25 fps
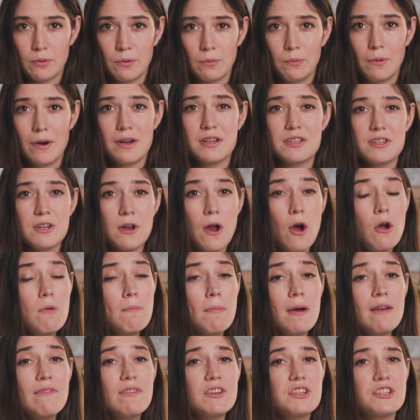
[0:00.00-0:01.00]
where it's known
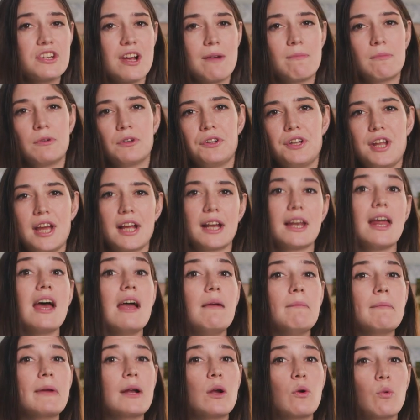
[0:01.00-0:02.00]
by the general
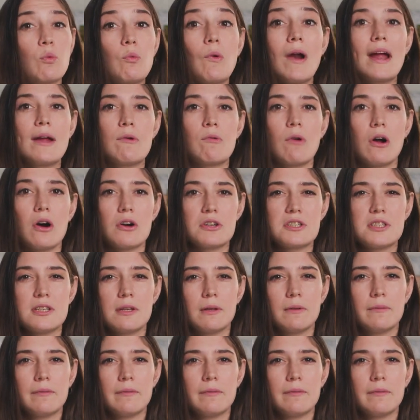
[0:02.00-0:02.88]
nickname grey rot.